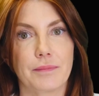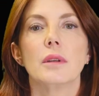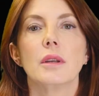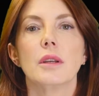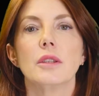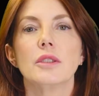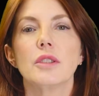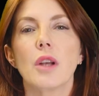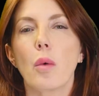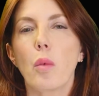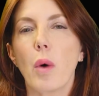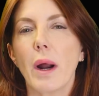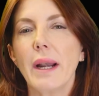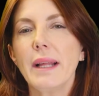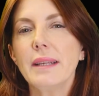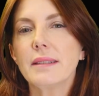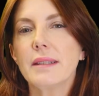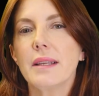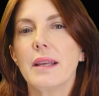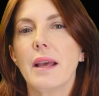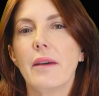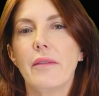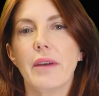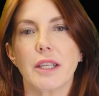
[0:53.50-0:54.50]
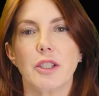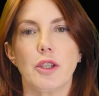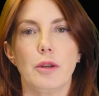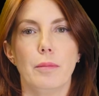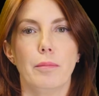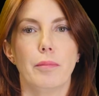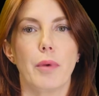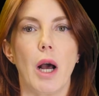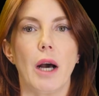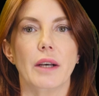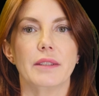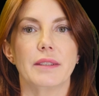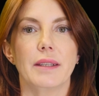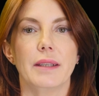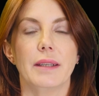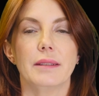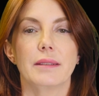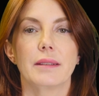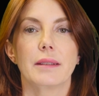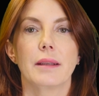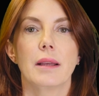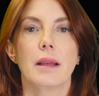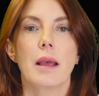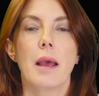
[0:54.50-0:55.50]
So what is the eviction
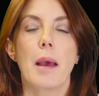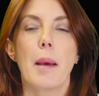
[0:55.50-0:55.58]
process?